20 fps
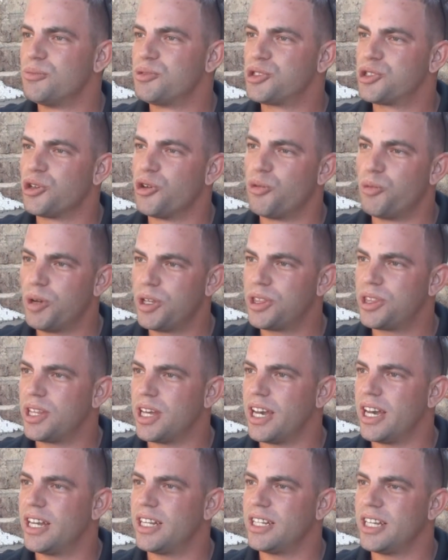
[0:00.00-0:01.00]
So with
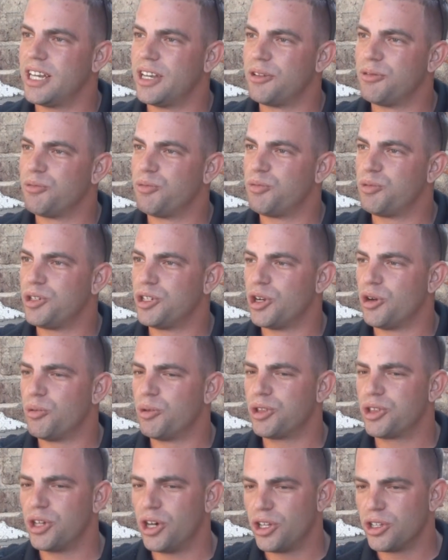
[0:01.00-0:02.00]
that, and
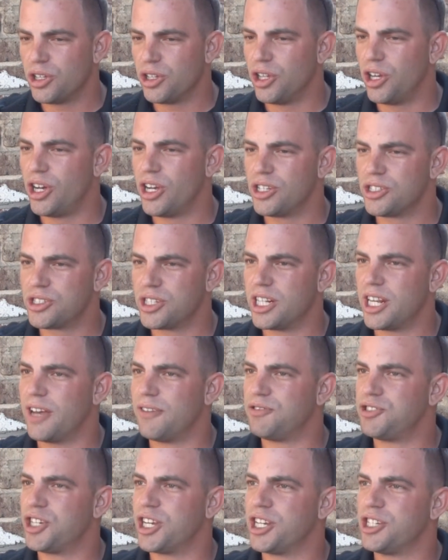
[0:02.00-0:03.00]
with all the laws that
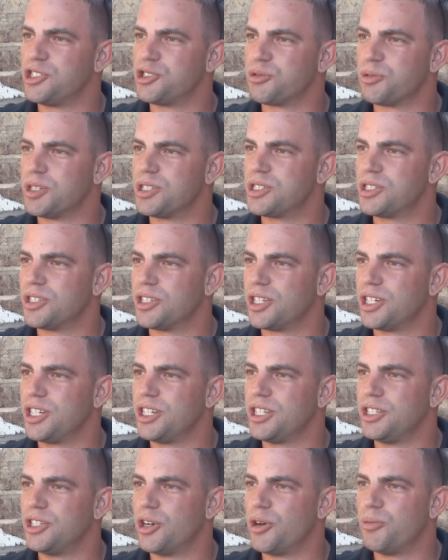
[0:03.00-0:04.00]
have changed
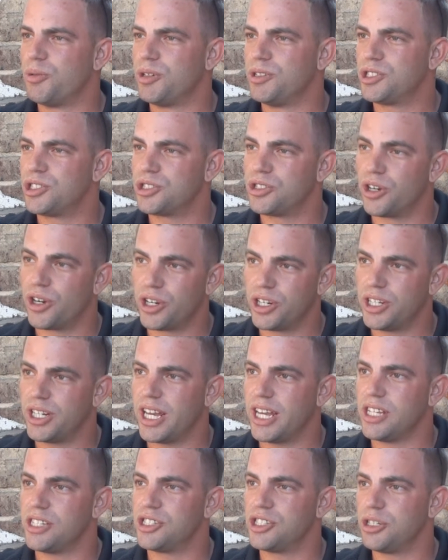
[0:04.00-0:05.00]
recently, we started
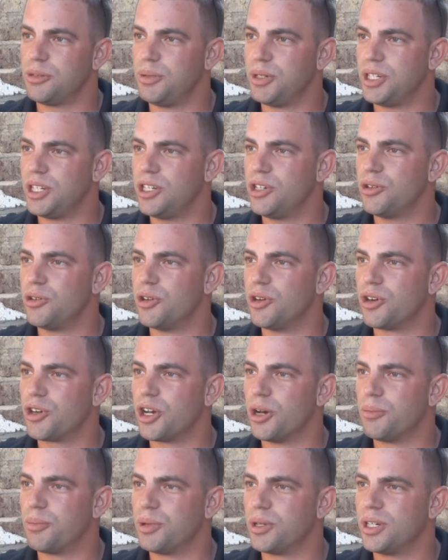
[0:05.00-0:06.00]
a CBD oil
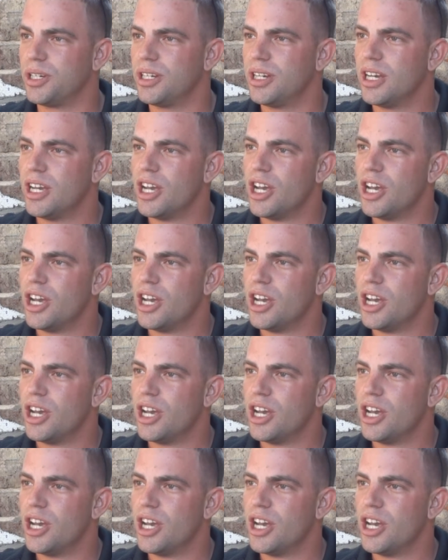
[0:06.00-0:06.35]
company